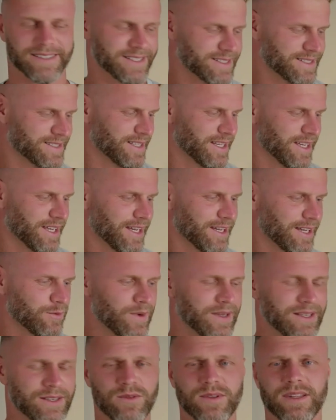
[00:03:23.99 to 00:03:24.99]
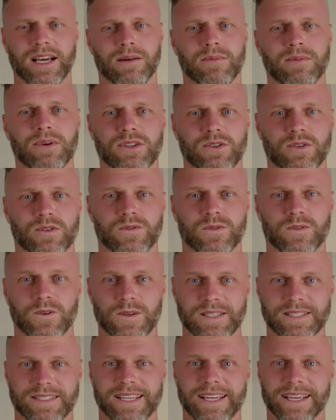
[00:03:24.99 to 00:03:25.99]
It's when you come on your
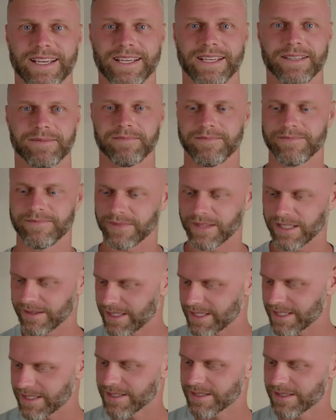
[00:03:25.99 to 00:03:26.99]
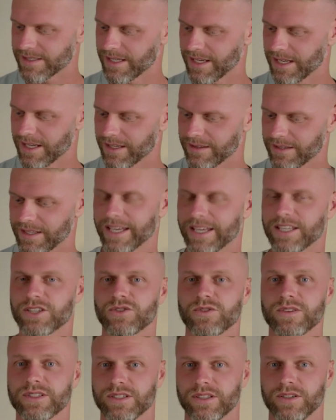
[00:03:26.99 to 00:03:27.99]
first day, this is the
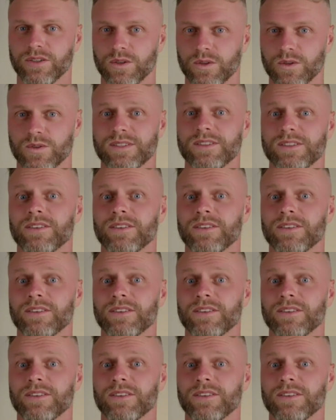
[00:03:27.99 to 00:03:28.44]
entrance you use.